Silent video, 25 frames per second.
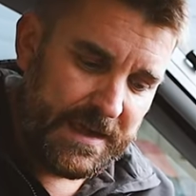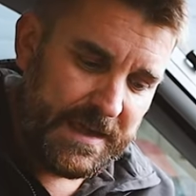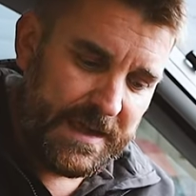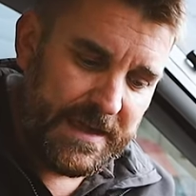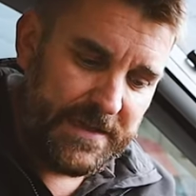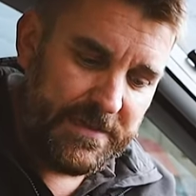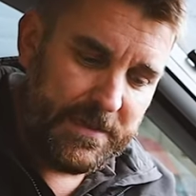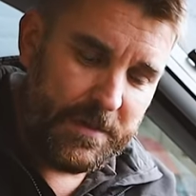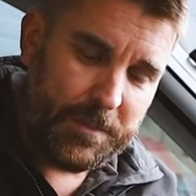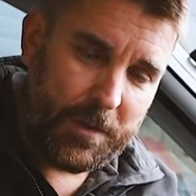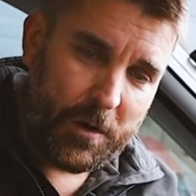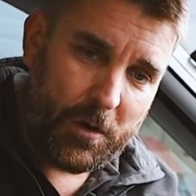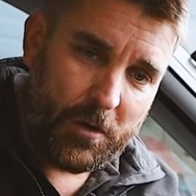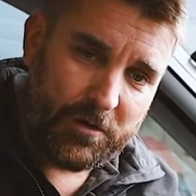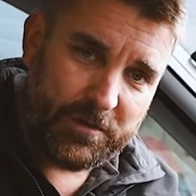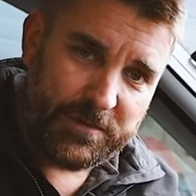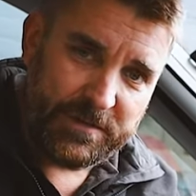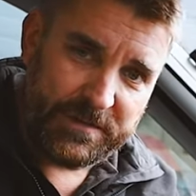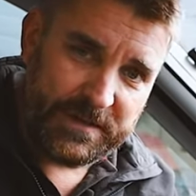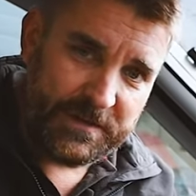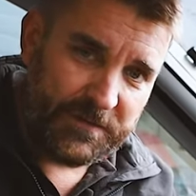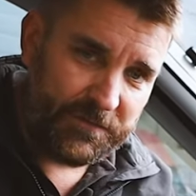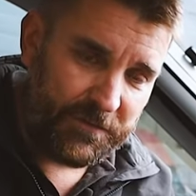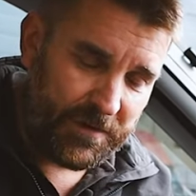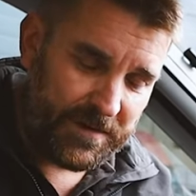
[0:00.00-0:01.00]
In the
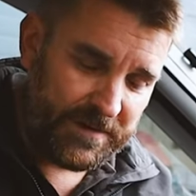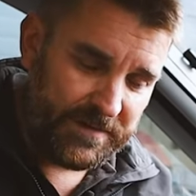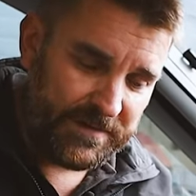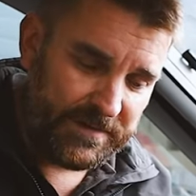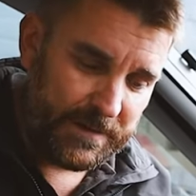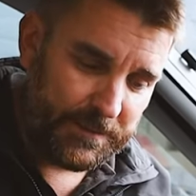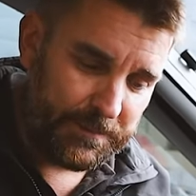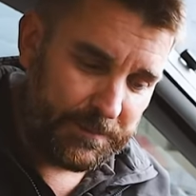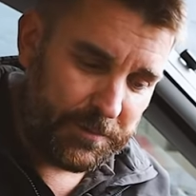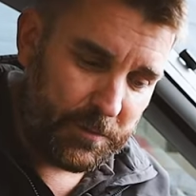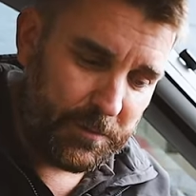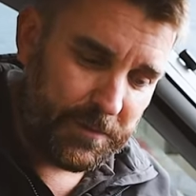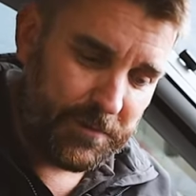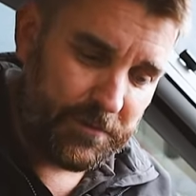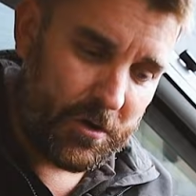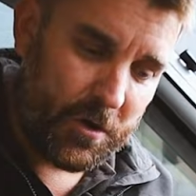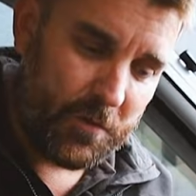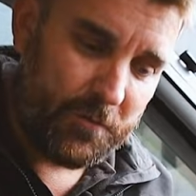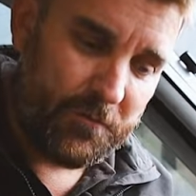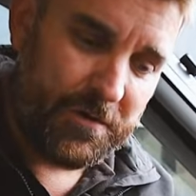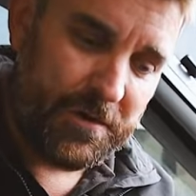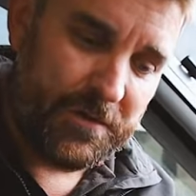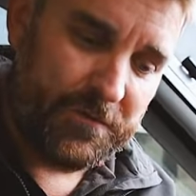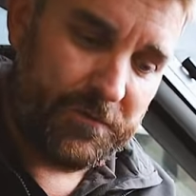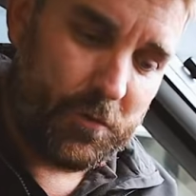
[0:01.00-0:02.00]
box is very simple. We've
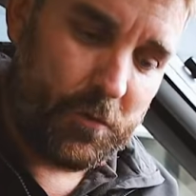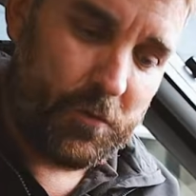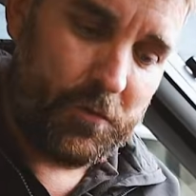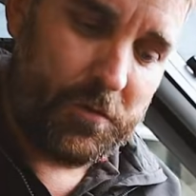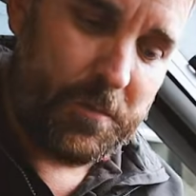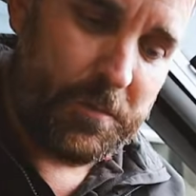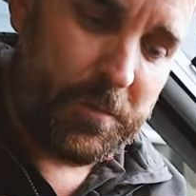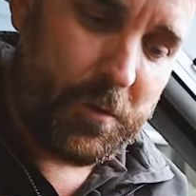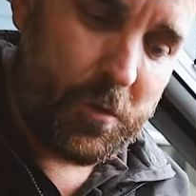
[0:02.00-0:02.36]
got rid of all the